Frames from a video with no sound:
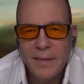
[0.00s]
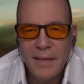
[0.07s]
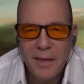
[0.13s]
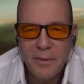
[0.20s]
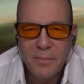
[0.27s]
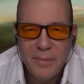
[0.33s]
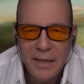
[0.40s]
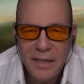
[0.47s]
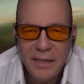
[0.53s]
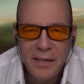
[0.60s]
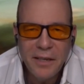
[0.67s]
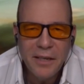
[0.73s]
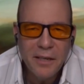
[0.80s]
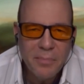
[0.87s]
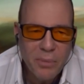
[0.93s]
Yeah,
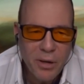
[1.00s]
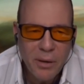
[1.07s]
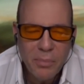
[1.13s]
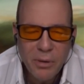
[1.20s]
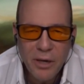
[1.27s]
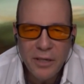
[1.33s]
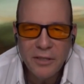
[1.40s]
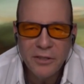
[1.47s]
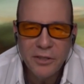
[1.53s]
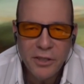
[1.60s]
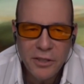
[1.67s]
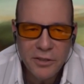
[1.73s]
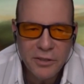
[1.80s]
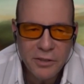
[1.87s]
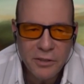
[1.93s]
indeed. Pra praise
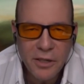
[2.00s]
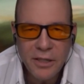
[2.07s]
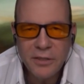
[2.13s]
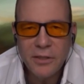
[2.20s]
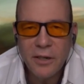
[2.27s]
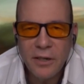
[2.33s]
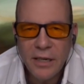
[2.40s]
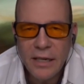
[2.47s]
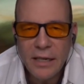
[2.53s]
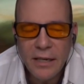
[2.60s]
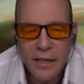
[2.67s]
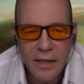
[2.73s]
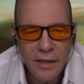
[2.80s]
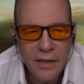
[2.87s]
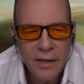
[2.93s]
Jesus Christ, our
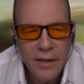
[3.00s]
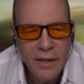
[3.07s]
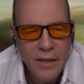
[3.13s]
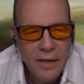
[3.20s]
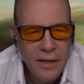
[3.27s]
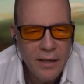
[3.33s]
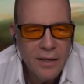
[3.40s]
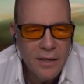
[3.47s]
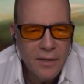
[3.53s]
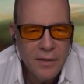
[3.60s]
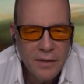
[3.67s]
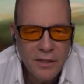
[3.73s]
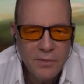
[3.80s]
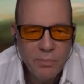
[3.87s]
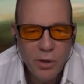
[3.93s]
King. And uh,
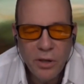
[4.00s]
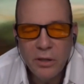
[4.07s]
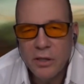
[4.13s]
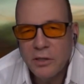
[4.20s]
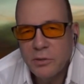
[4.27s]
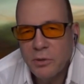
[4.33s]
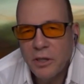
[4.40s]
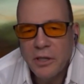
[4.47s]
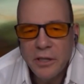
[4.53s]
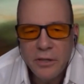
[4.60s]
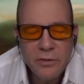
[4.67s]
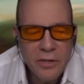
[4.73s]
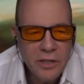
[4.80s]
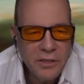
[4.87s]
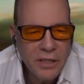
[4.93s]
this book looks really
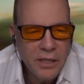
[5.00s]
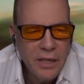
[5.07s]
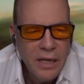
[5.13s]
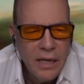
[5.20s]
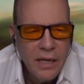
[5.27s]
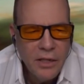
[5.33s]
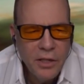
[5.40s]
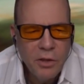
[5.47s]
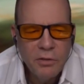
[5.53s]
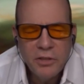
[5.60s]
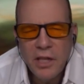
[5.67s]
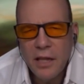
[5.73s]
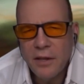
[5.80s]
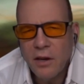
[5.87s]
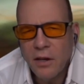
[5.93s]
interesting. Do you
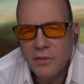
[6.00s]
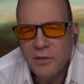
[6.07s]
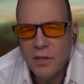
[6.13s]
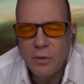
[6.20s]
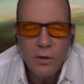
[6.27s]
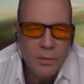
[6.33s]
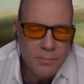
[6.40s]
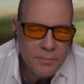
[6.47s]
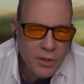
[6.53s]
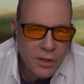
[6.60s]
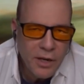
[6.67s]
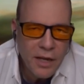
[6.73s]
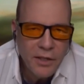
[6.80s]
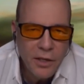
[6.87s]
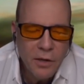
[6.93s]
sell it also, or you
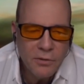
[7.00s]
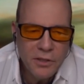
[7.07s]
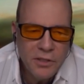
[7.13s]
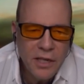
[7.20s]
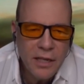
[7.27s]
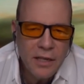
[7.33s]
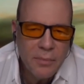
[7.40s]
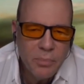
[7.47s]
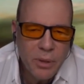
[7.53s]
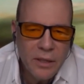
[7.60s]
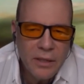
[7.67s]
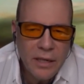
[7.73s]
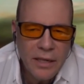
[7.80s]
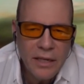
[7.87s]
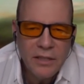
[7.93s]
not? You don't sell it,
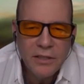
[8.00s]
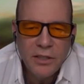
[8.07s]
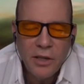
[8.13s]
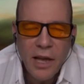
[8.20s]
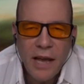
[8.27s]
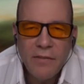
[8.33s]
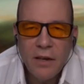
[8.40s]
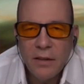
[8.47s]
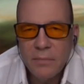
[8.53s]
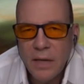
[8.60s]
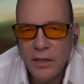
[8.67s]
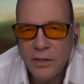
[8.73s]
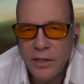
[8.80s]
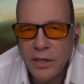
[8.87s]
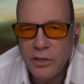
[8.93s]
but I guess do you have a,
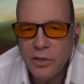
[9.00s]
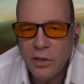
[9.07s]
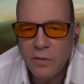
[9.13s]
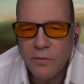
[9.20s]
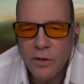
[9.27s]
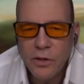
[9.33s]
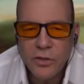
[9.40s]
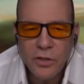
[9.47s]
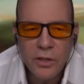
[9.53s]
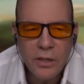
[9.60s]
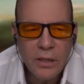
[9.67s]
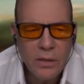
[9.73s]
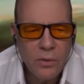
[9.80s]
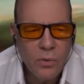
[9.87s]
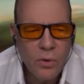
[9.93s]
a digital
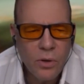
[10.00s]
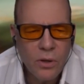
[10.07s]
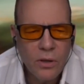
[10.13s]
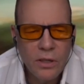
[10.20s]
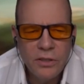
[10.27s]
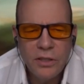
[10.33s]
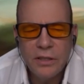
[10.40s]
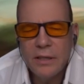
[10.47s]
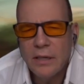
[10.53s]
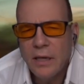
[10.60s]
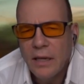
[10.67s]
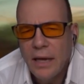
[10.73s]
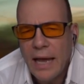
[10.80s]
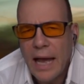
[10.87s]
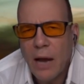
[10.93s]
version, or is it?
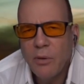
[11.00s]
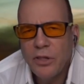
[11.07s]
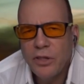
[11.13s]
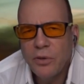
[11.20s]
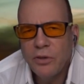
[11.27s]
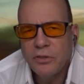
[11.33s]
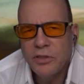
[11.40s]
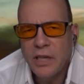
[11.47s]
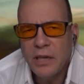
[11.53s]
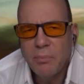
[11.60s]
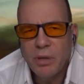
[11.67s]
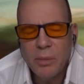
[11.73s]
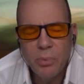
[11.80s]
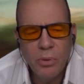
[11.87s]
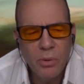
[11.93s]
How would you
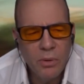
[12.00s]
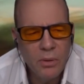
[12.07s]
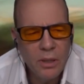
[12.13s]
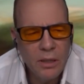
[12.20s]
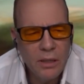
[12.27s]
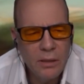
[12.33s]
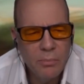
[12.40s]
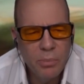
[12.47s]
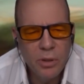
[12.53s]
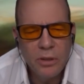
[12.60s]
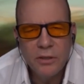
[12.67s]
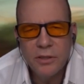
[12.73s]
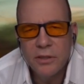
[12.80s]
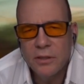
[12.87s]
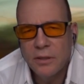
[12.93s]
send people uh,
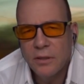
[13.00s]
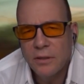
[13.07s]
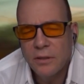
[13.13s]
books?